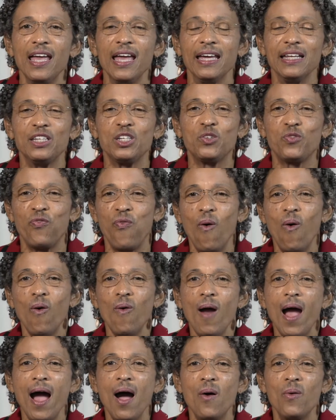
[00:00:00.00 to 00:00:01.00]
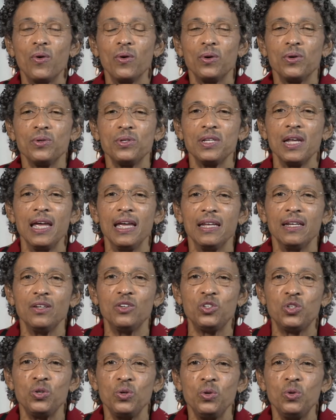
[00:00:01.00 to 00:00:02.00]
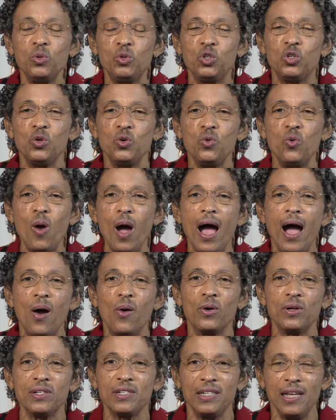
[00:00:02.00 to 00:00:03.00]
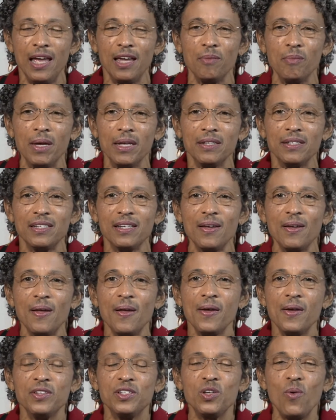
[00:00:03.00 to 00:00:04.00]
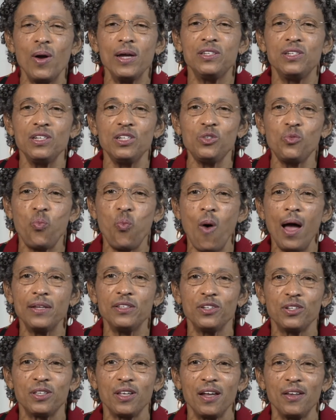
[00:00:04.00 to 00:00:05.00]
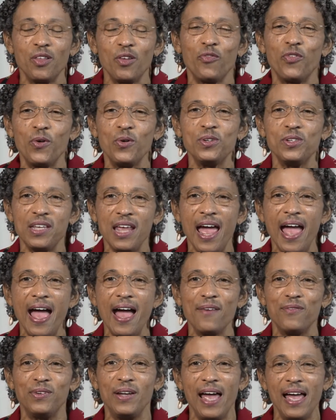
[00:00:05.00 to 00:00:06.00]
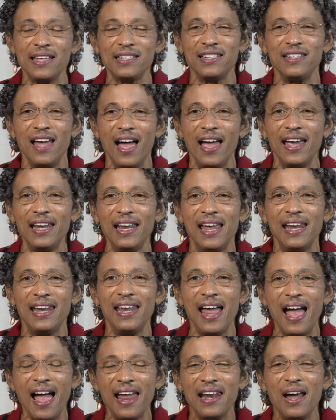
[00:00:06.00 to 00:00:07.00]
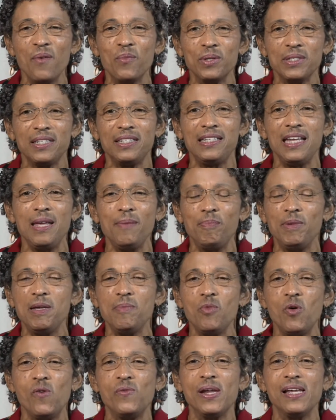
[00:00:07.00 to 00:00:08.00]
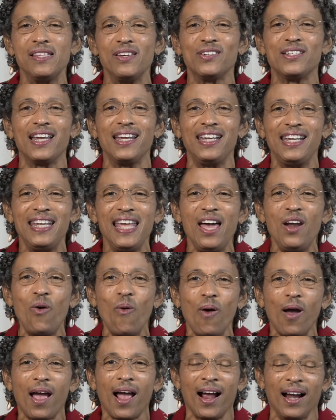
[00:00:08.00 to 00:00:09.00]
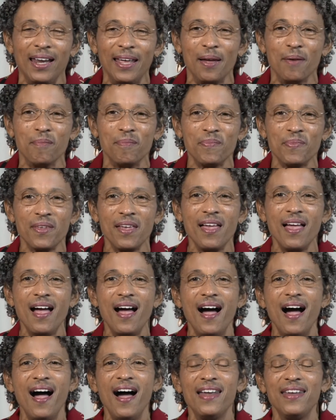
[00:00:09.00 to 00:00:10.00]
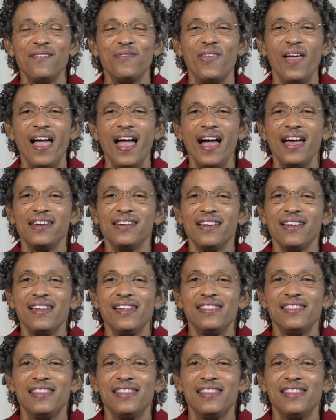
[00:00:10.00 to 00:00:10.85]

It's 4 hours in two 2-hour segments. So I just watched the first half last night, and I was deeply moved. And there's a little clip out of that